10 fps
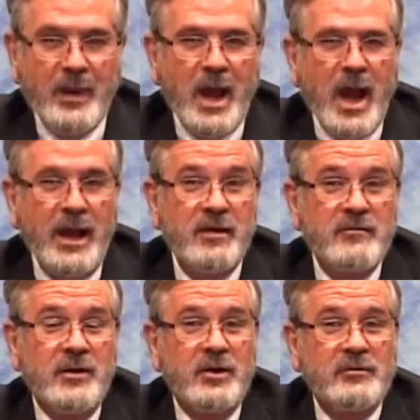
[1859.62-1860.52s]
I had a
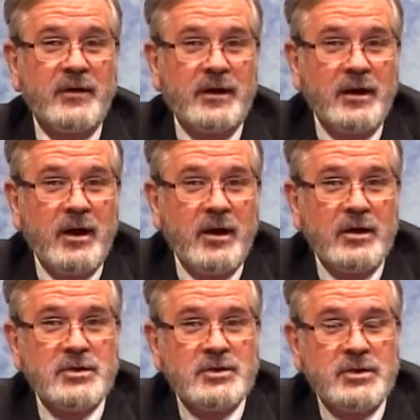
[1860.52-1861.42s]
very good friend in
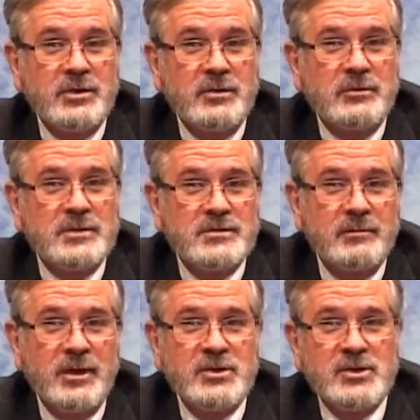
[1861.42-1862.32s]
college who was
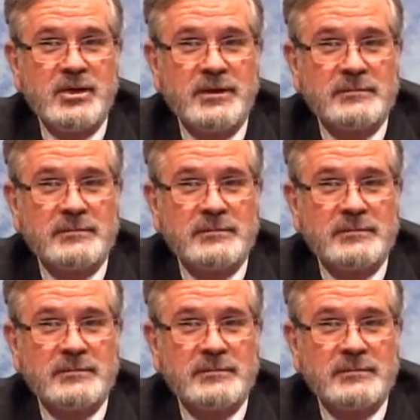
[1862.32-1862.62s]
from Nigeria,